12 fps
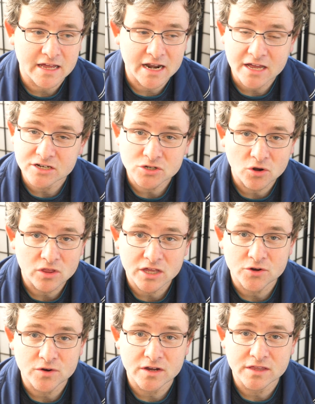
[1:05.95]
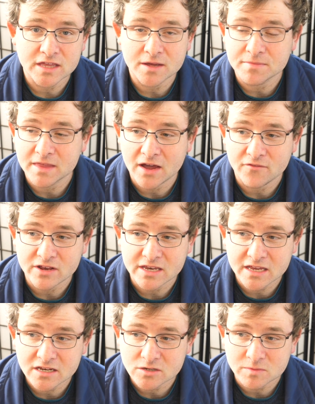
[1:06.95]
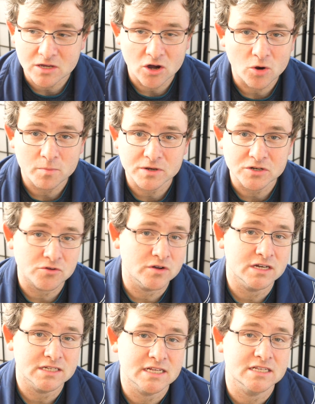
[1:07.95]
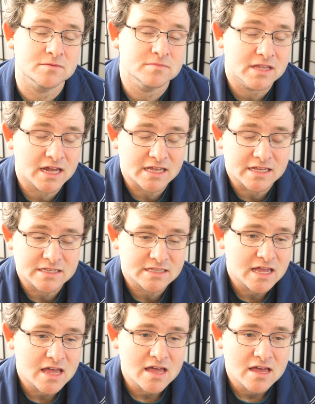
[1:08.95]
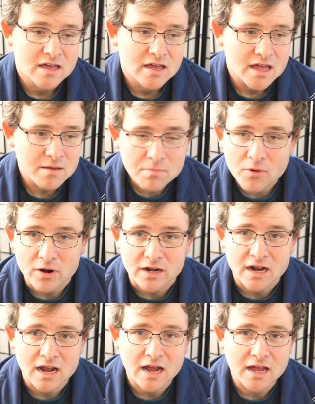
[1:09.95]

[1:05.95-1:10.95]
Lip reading: And I totally agree with him that we need to be open to criticism. That is important.